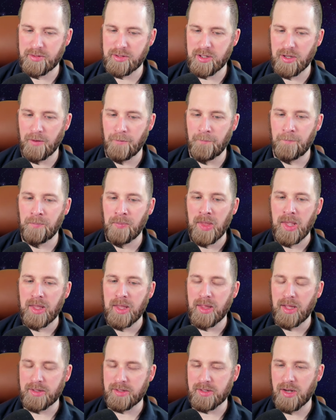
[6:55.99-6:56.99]
So
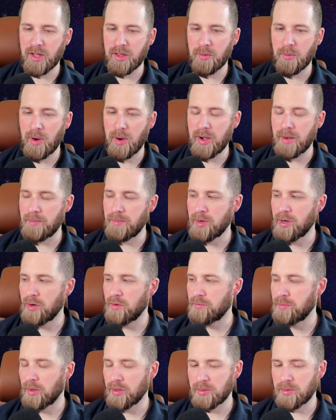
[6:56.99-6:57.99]
that's another way to
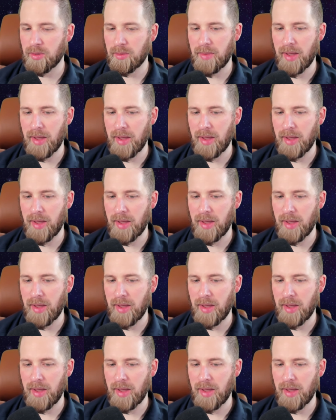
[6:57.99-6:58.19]
move multiple